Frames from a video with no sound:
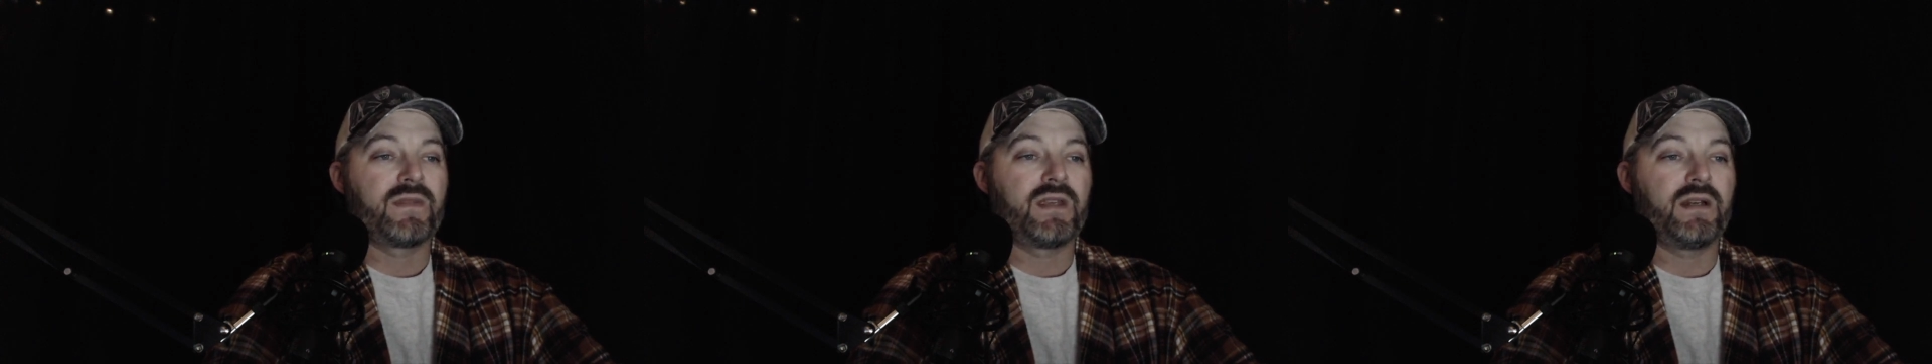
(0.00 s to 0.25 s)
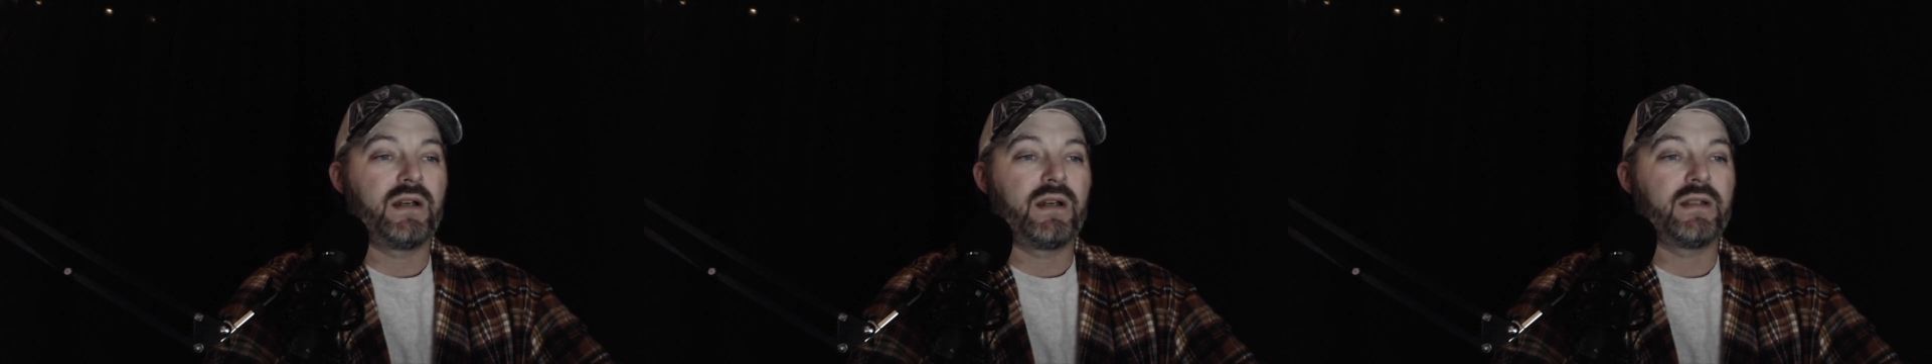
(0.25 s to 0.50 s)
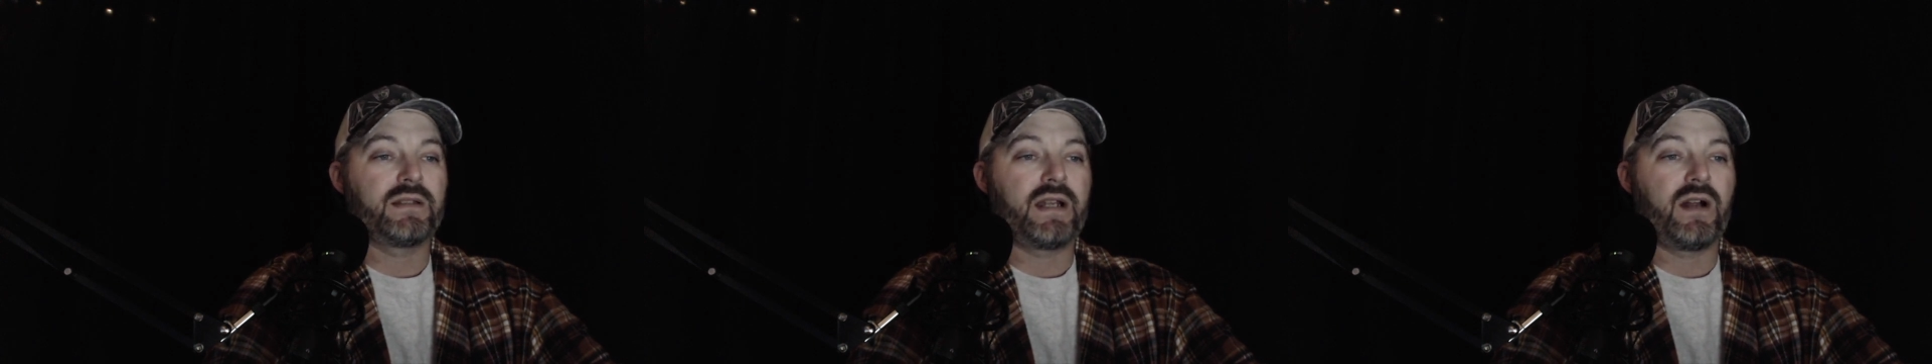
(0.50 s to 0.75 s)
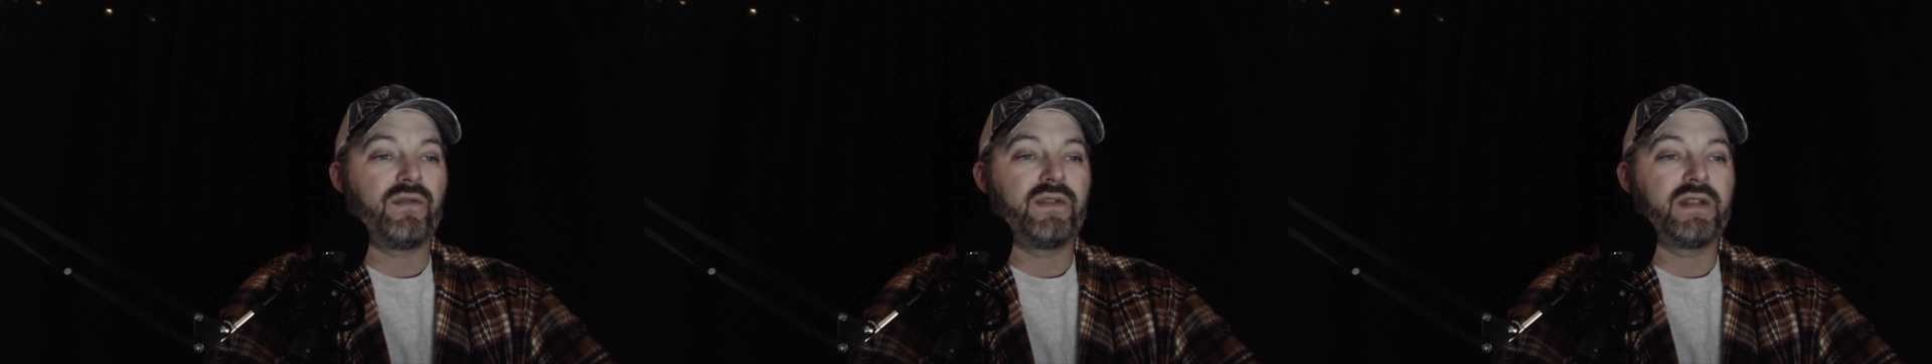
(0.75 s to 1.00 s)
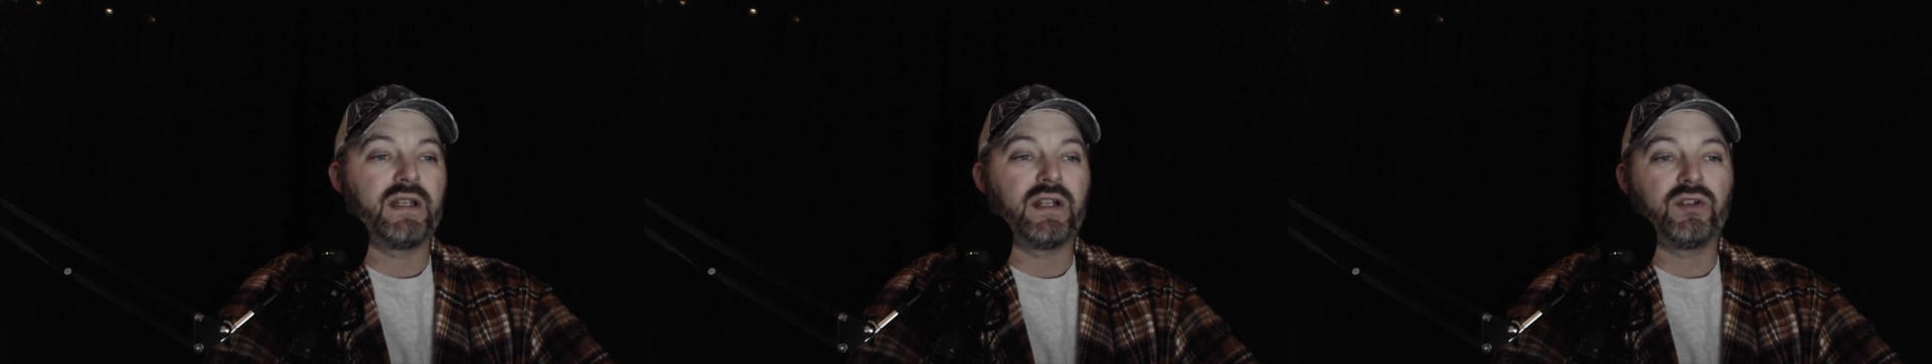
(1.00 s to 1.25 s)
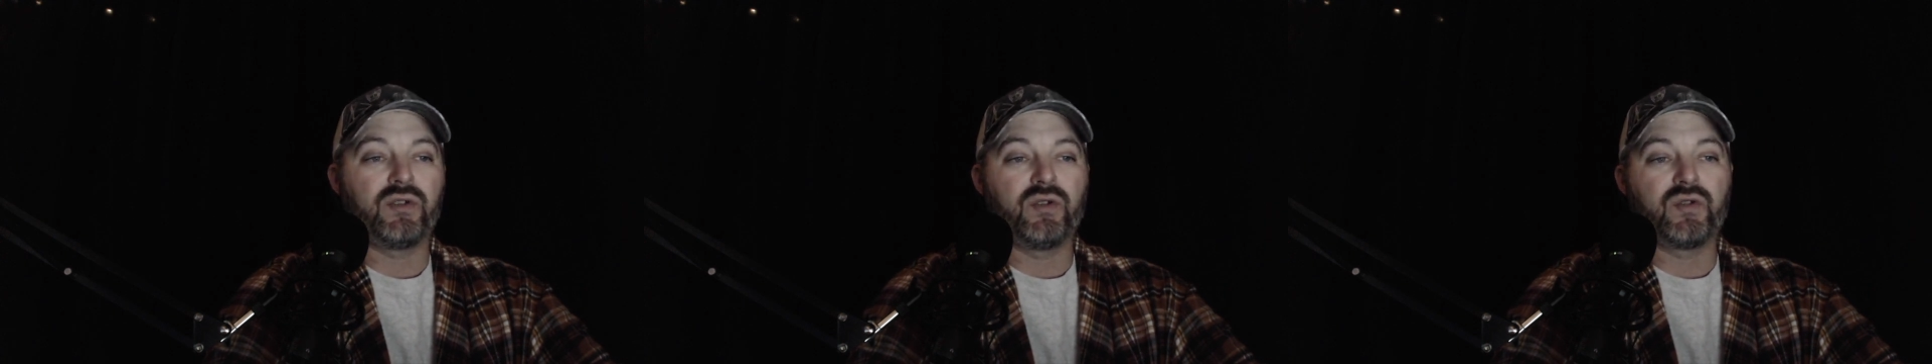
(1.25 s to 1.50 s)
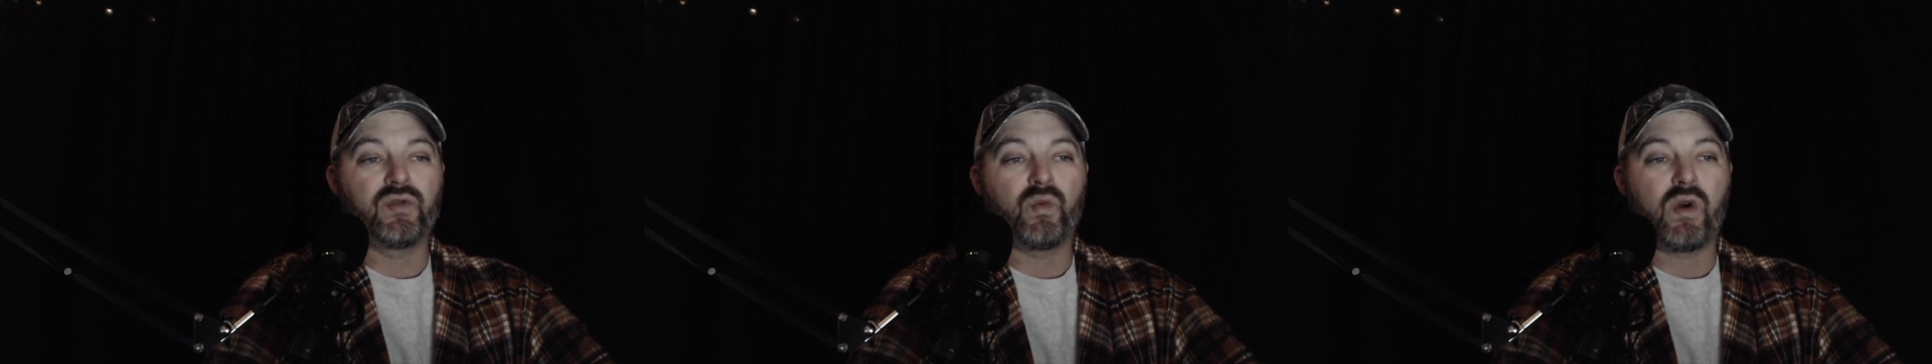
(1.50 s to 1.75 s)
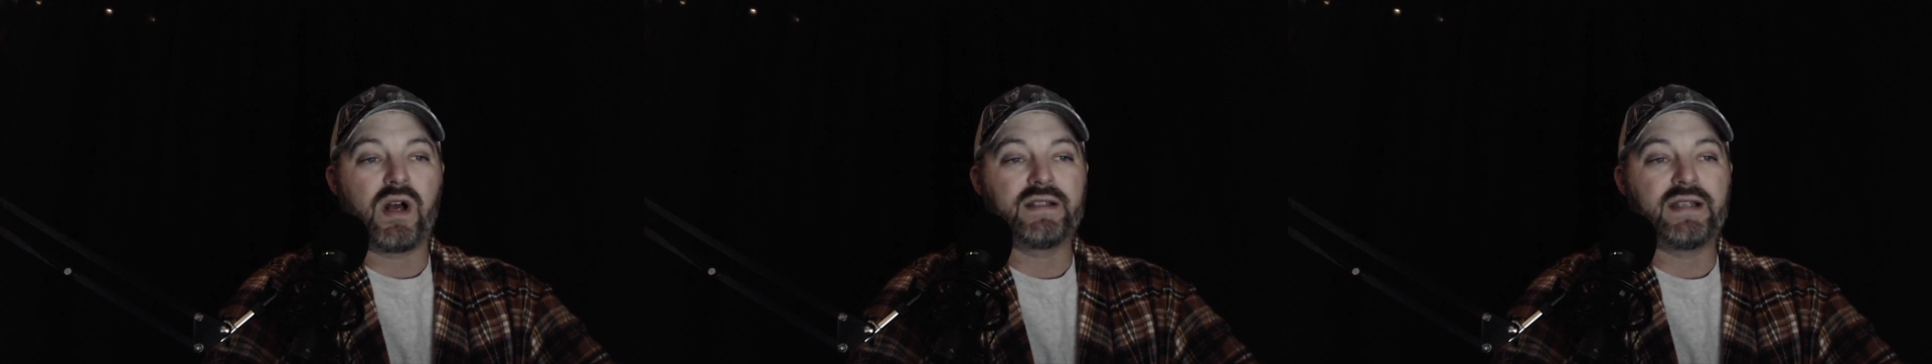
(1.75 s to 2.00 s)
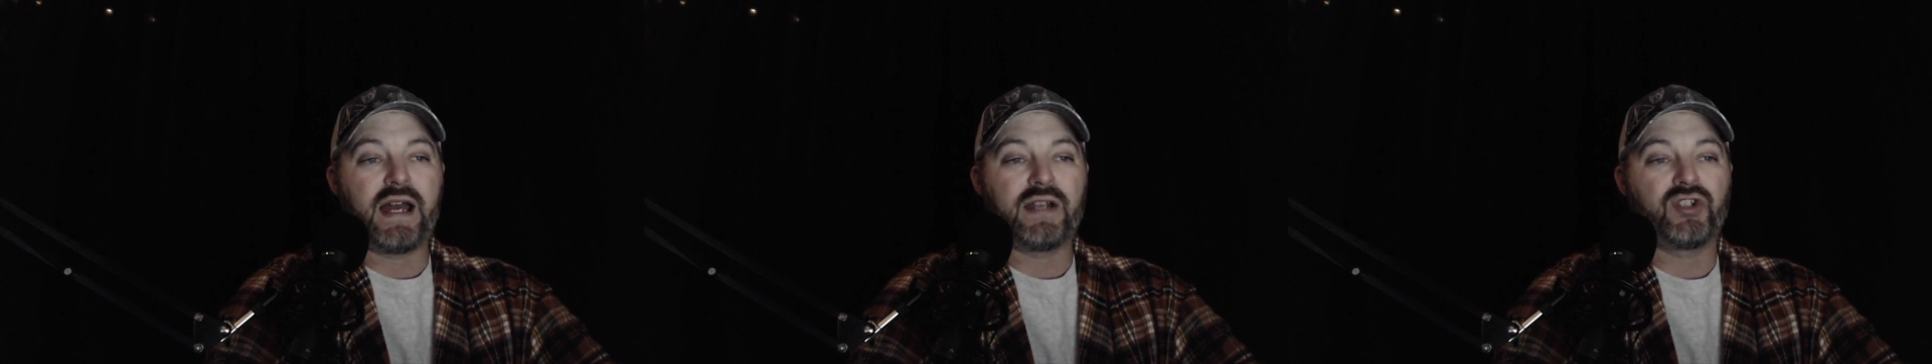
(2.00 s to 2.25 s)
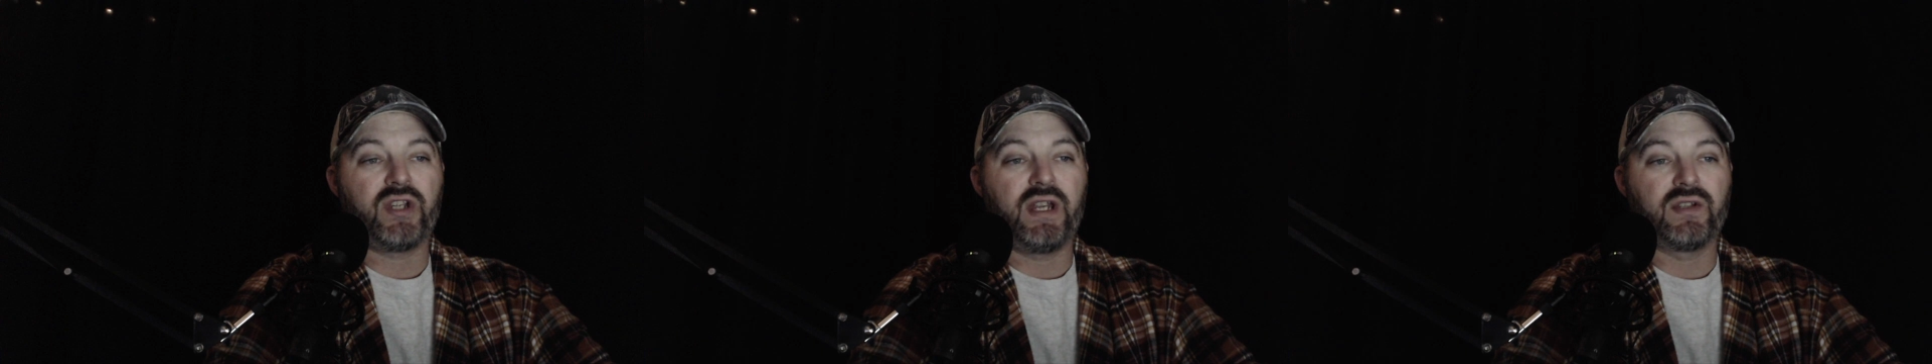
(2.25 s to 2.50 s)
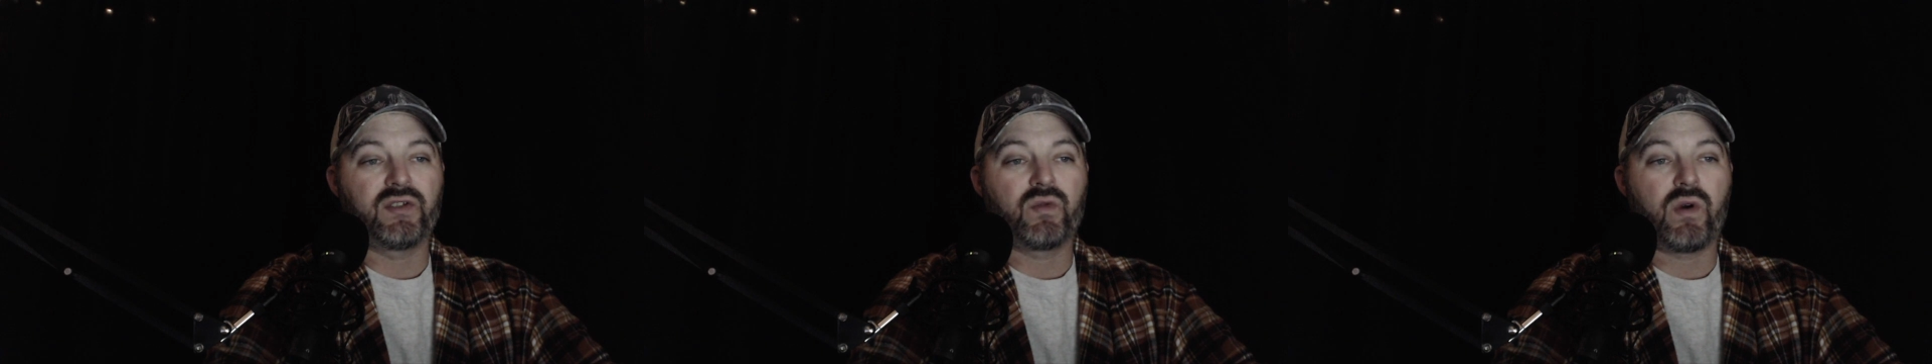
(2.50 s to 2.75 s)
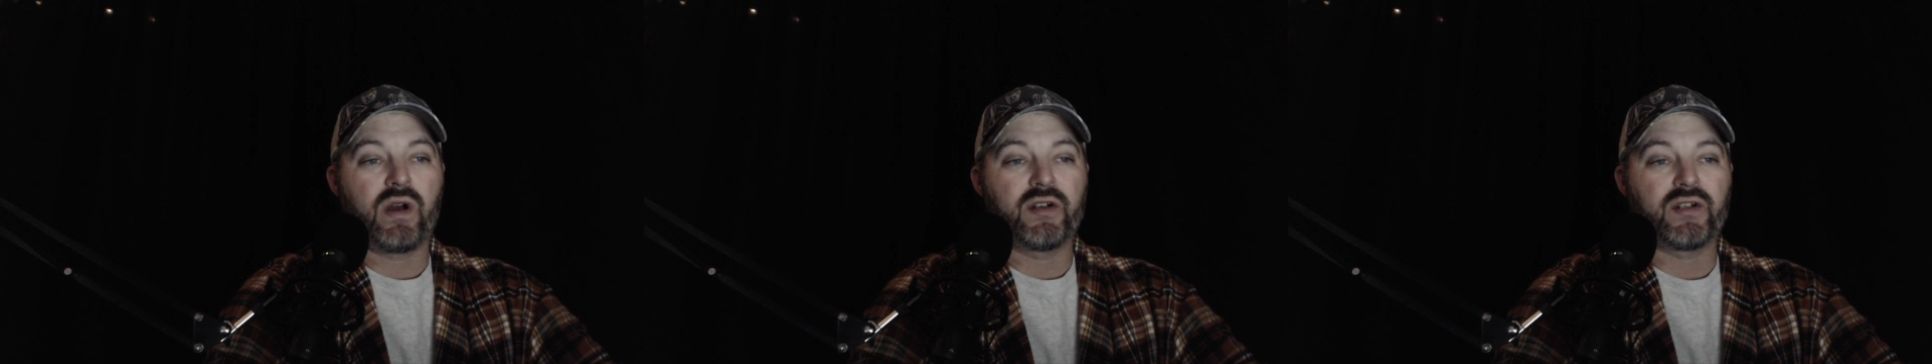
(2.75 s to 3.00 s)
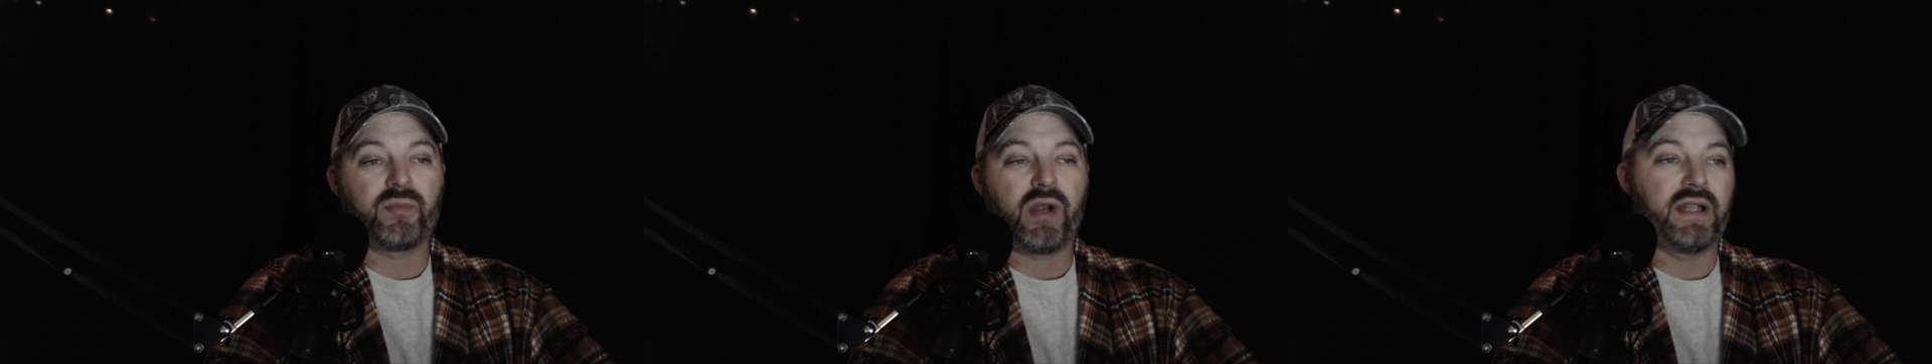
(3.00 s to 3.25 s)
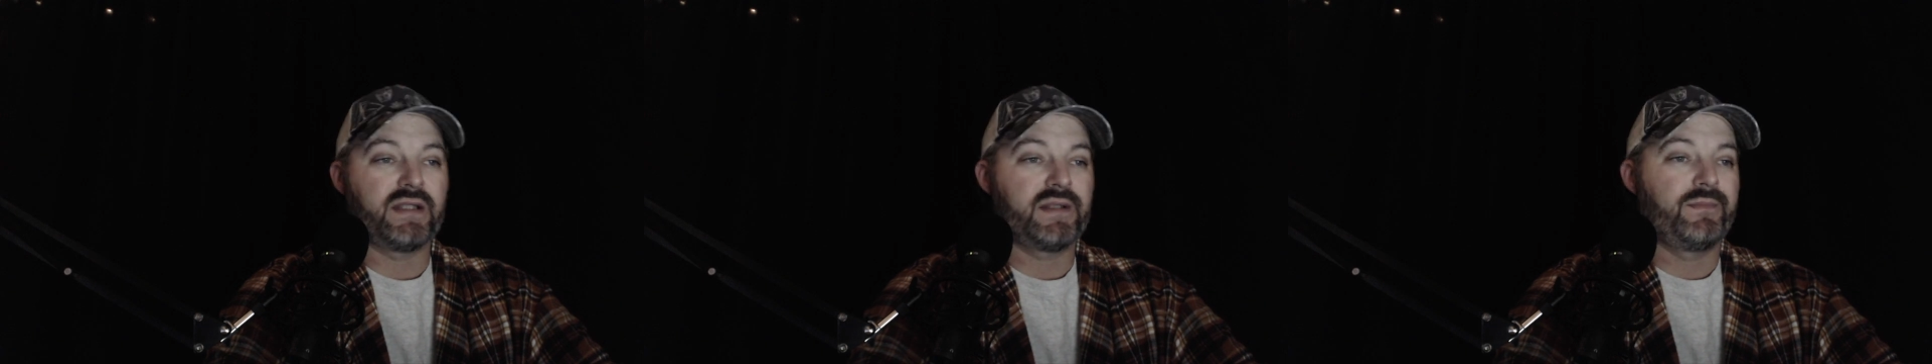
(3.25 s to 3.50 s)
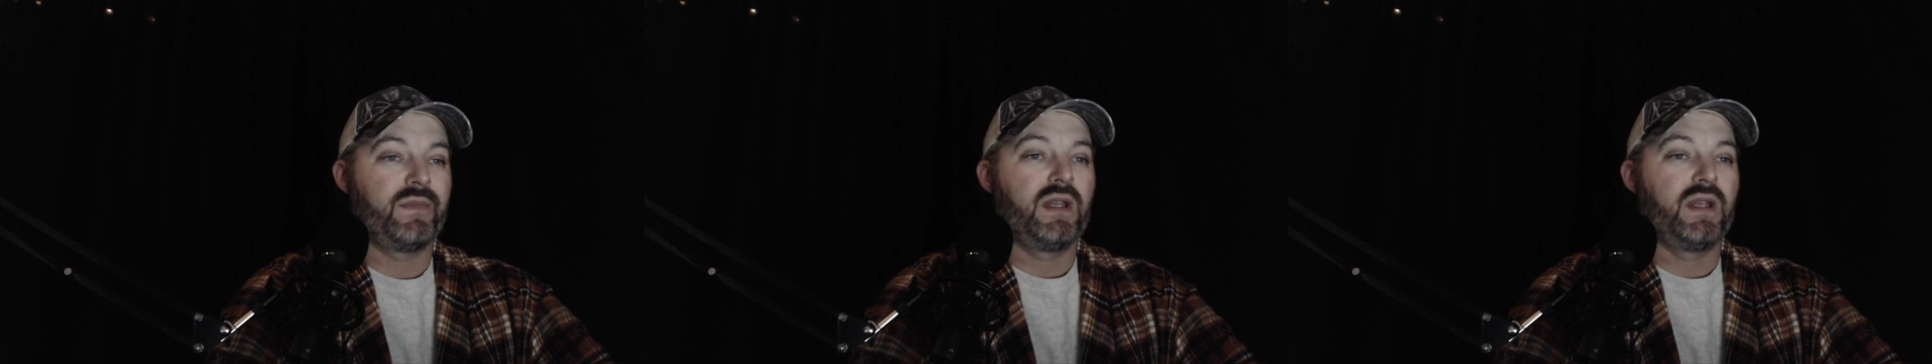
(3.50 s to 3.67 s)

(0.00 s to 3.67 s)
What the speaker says: It's an outfit that includes Wasatch and Squatters brands.